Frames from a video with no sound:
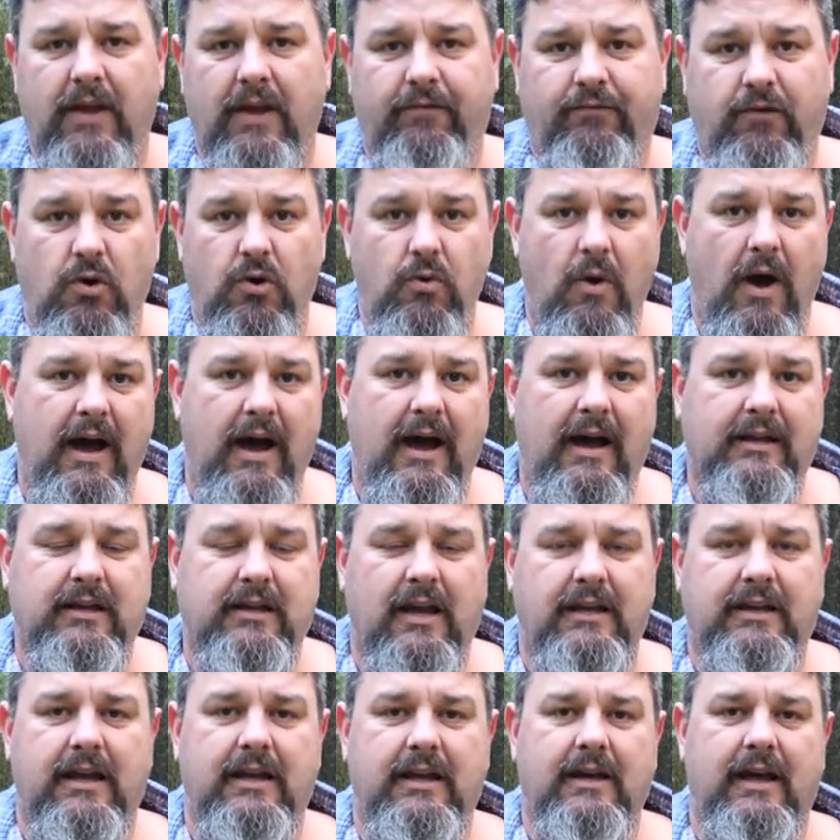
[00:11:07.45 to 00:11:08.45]
If you are
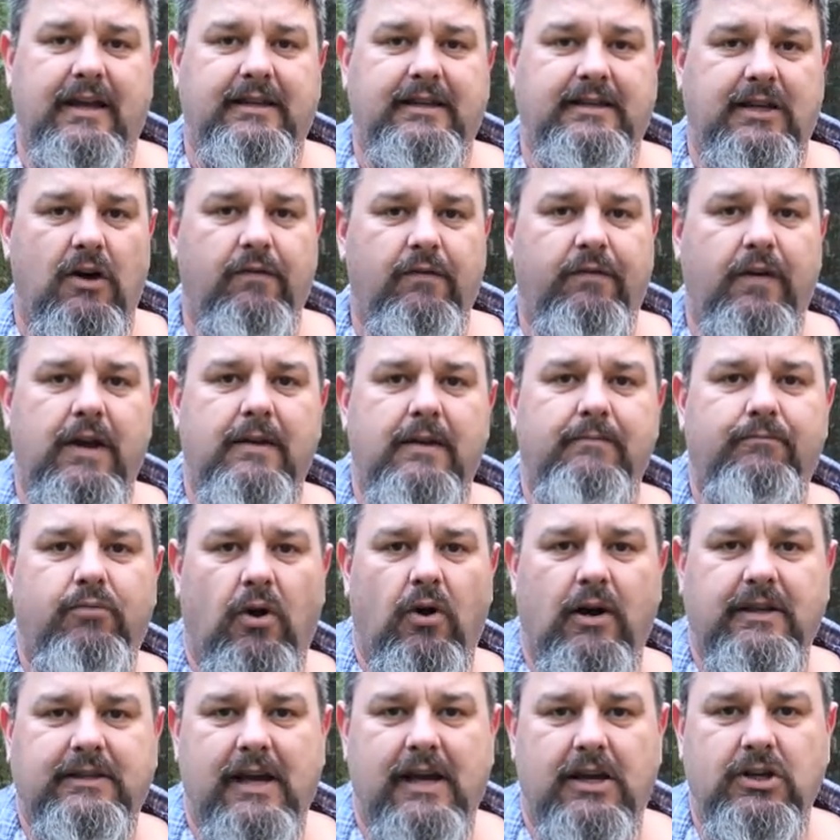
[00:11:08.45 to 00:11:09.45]
taking a selfie in
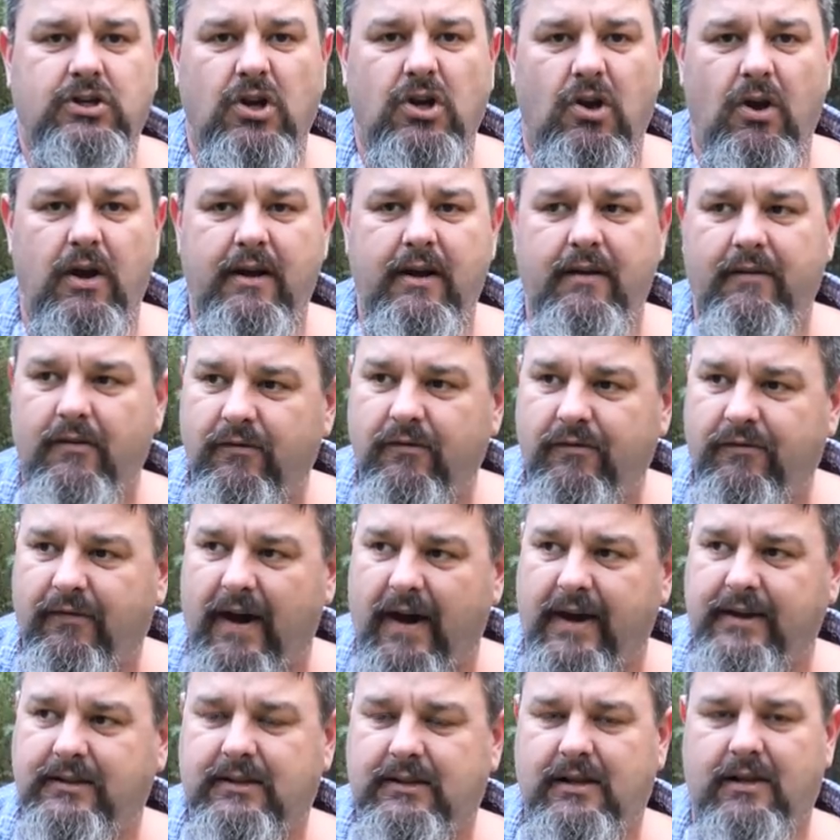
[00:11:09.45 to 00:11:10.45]
bright sunshine,
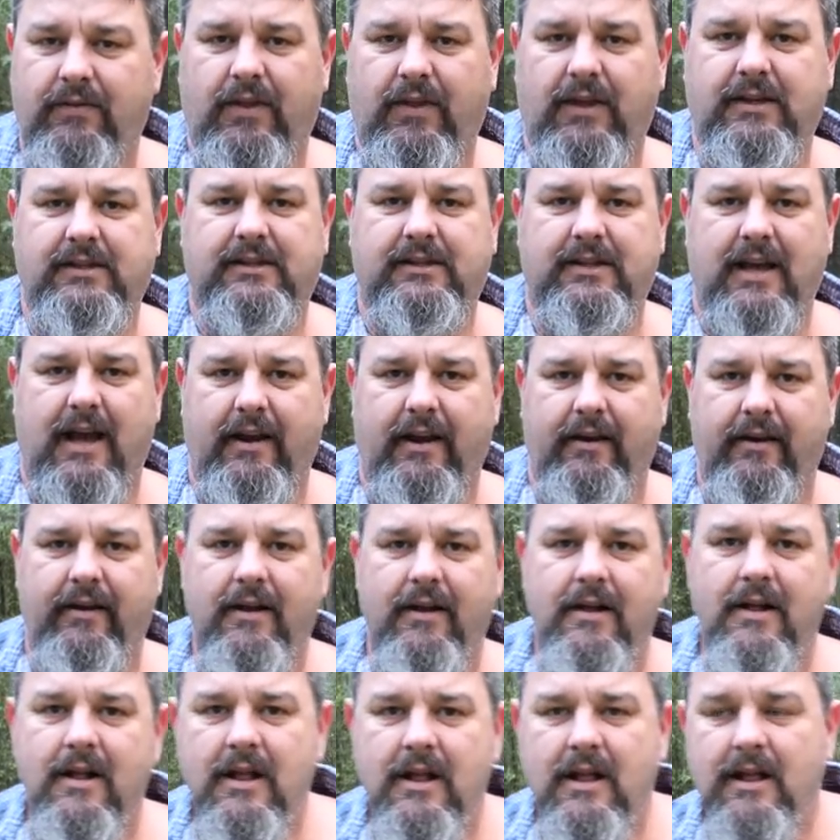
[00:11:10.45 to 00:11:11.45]
face the sun.